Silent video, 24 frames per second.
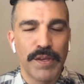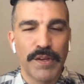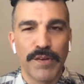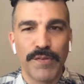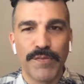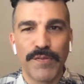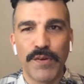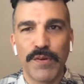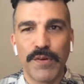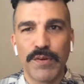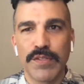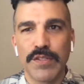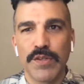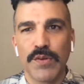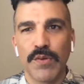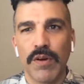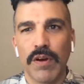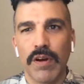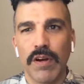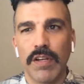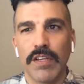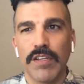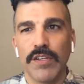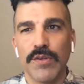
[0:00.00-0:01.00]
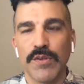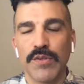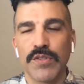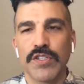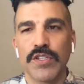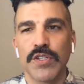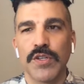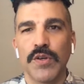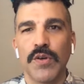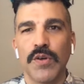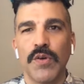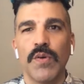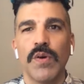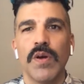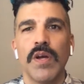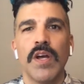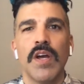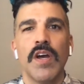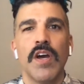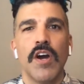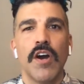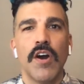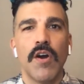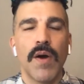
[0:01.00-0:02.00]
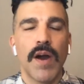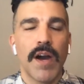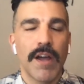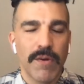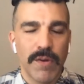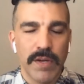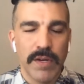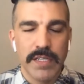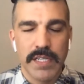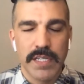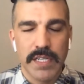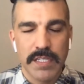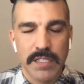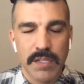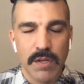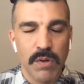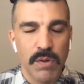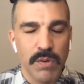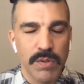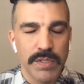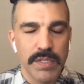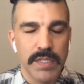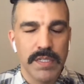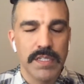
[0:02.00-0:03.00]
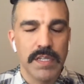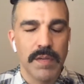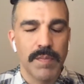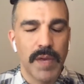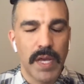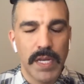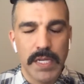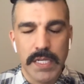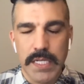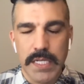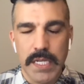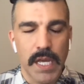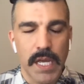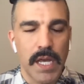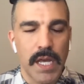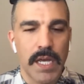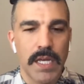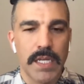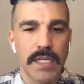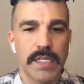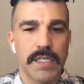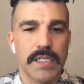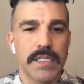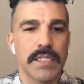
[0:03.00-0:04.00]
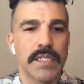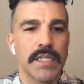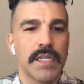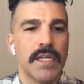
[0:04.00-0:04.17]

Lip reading: folks who are used to, oh, how do I test the whole system end to end,